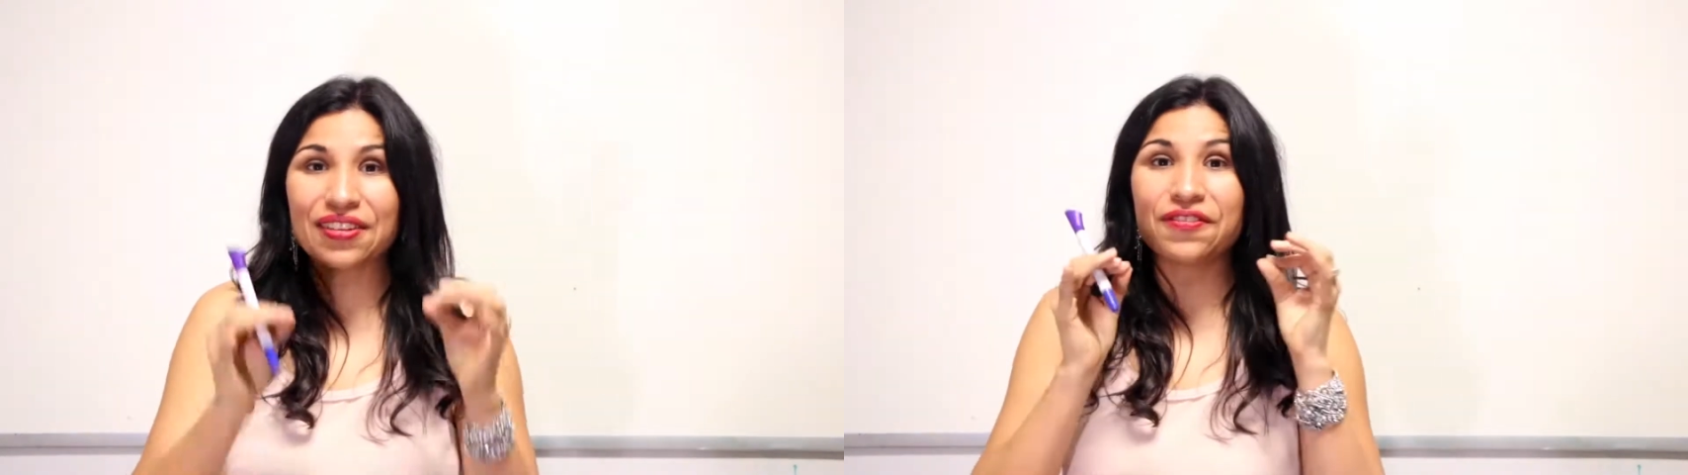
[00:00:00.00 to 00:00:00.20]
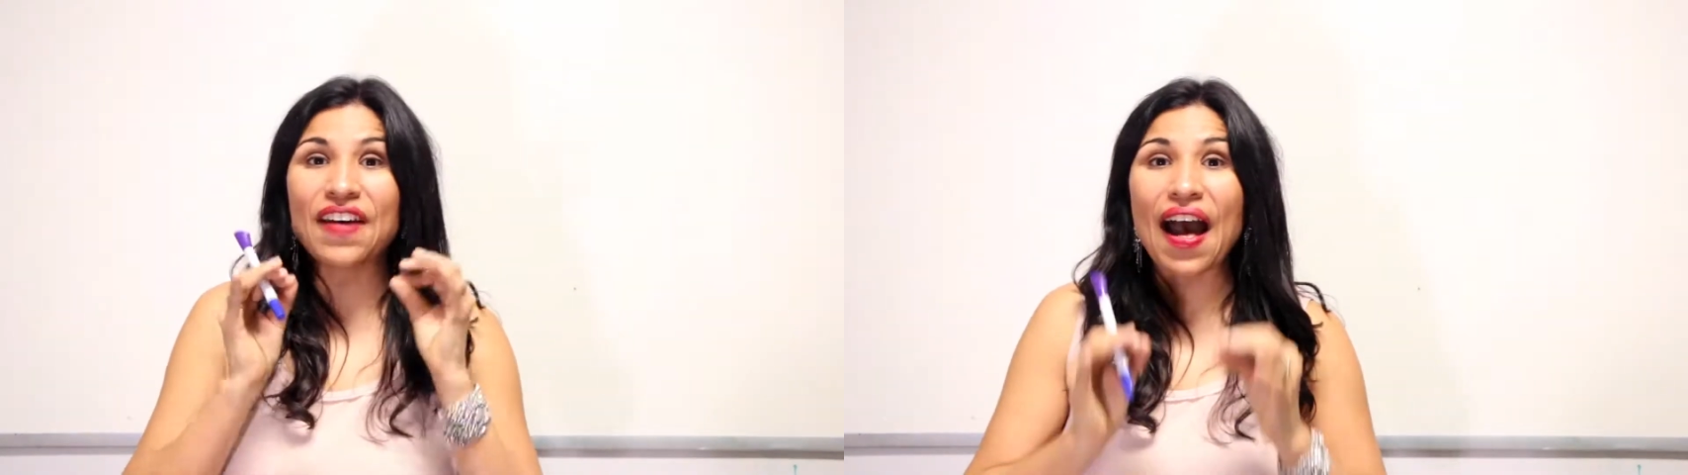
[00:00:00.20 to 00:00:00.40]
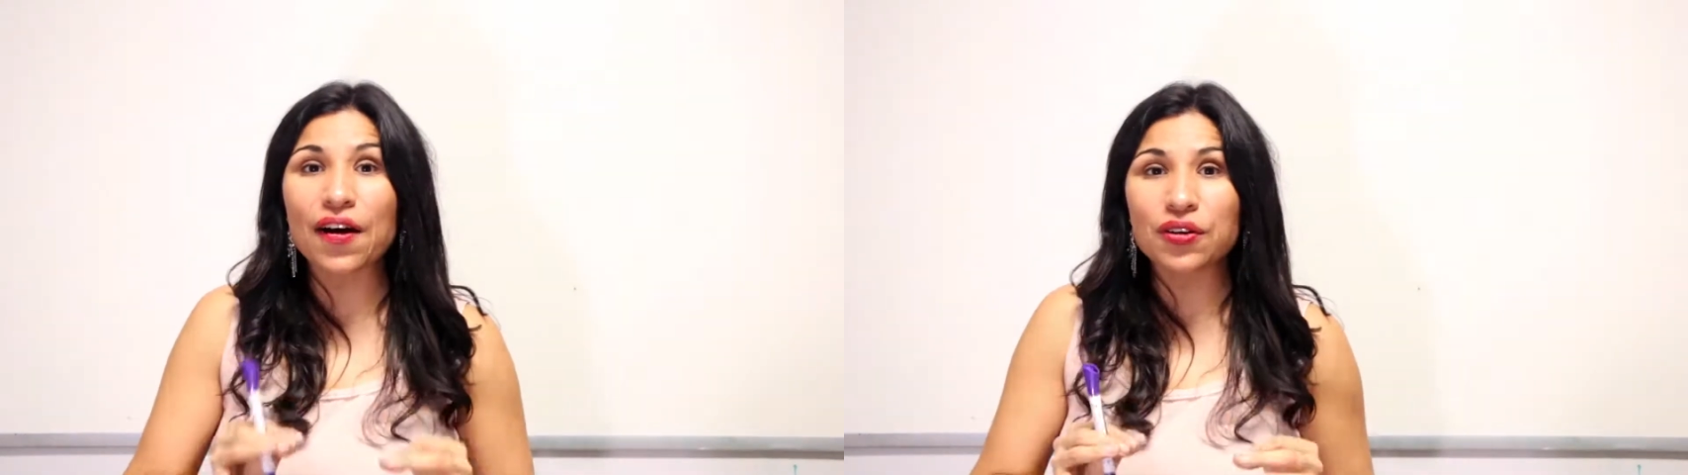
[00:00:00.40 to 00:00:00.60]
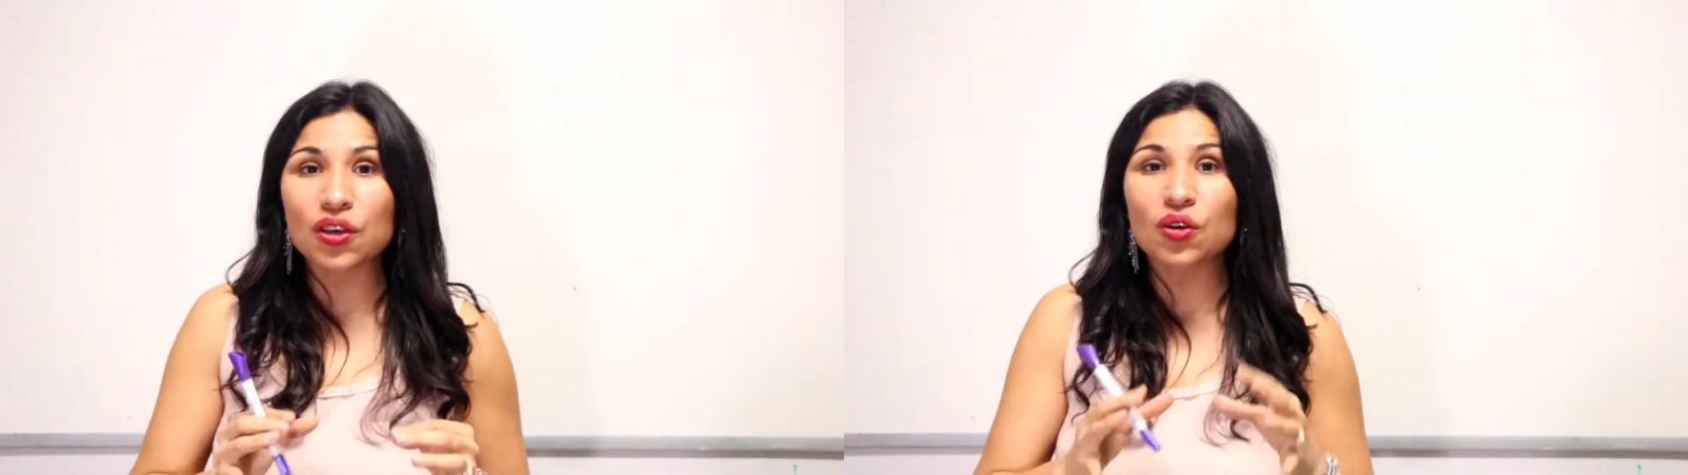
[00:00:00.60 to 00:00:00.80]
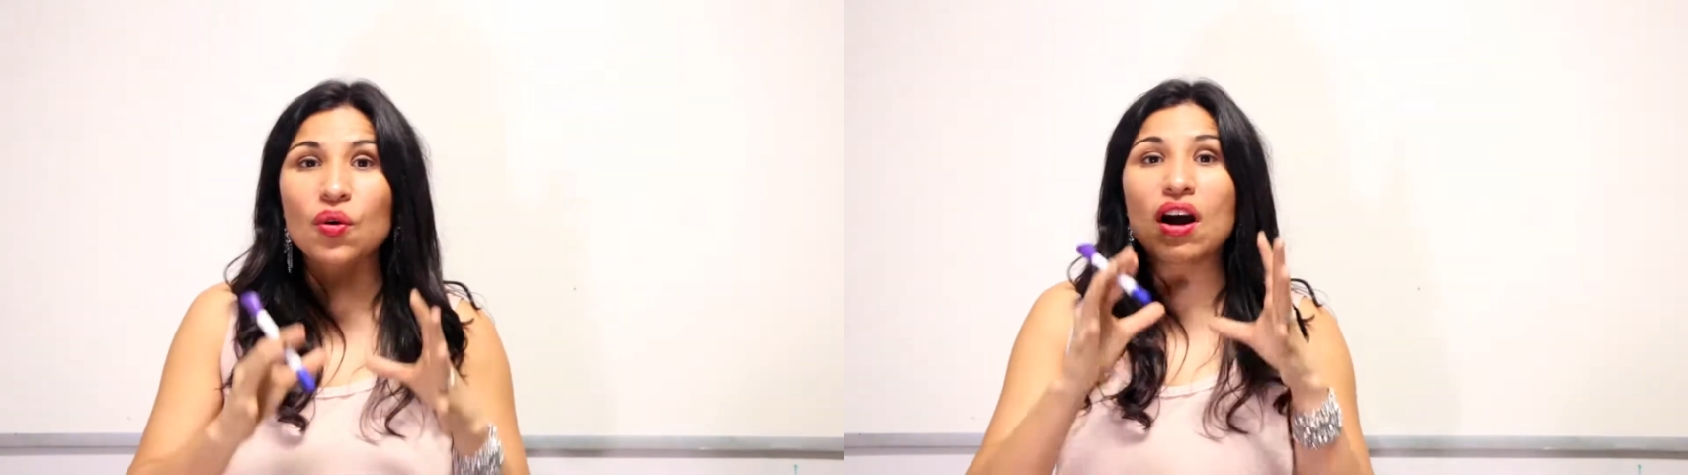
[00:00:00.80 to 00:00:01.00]
the
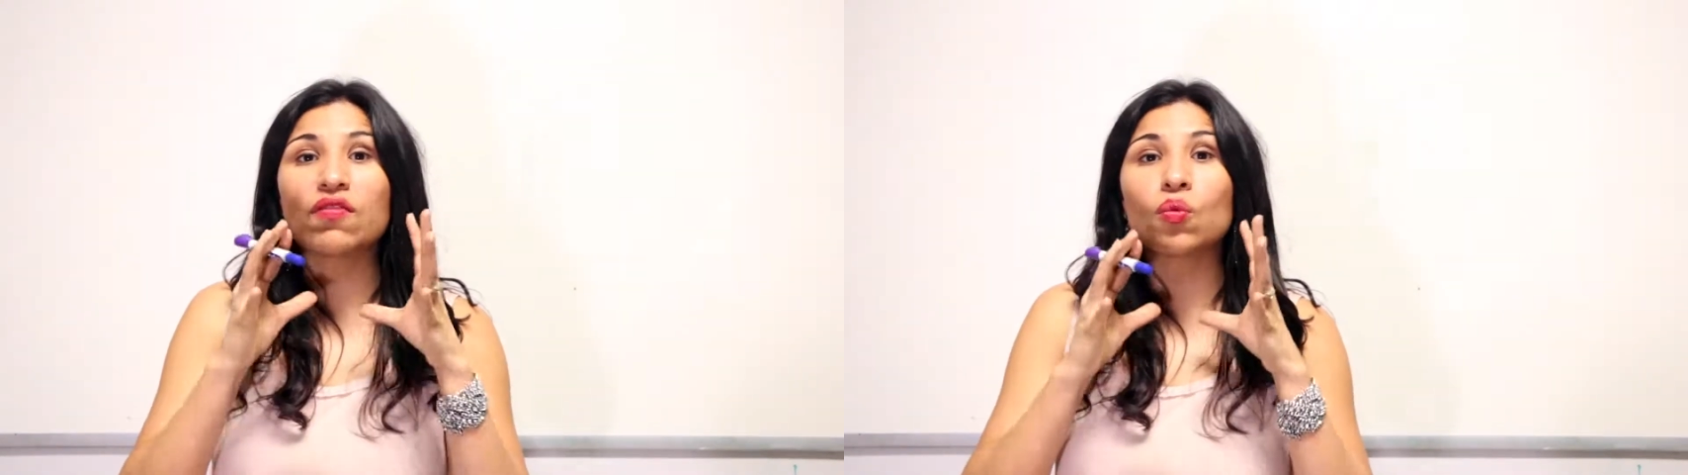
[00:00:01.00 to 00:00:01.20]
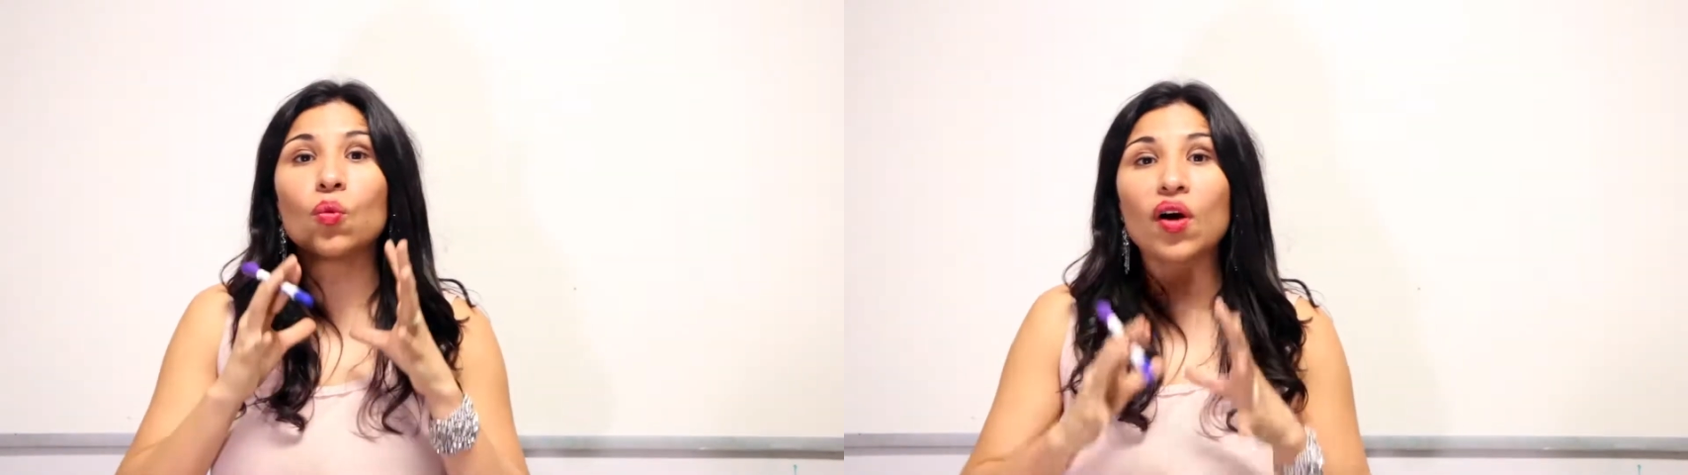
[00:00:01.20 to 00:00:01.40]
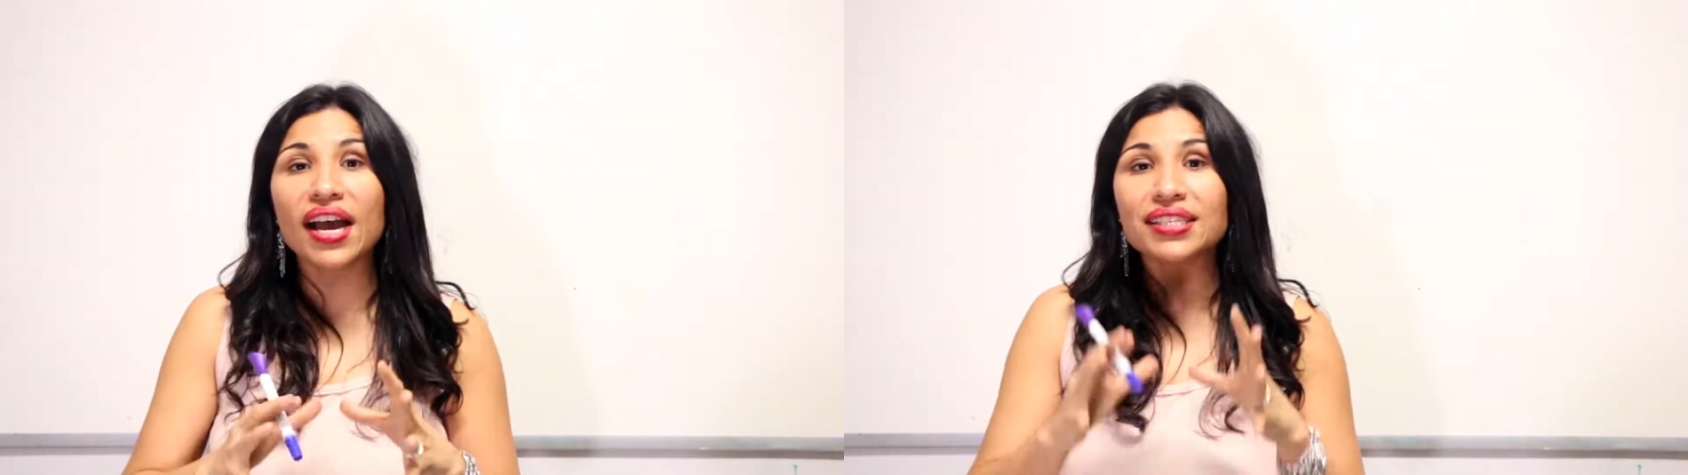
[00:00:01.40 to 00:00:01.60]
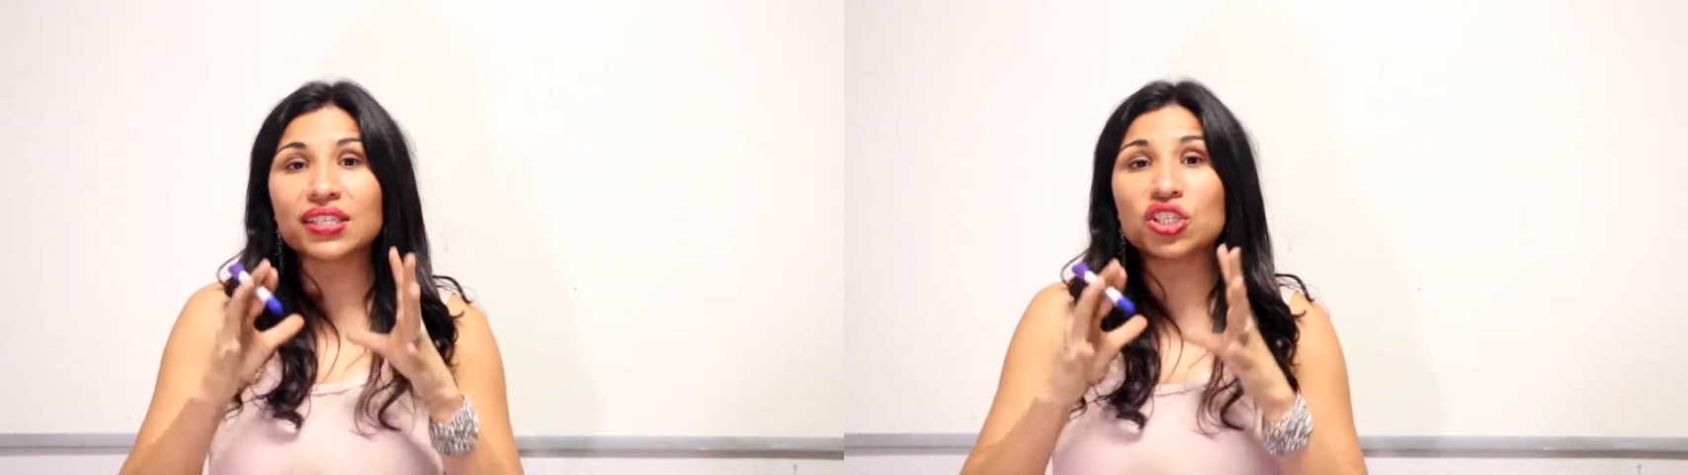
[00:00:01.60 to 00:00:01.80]
value of what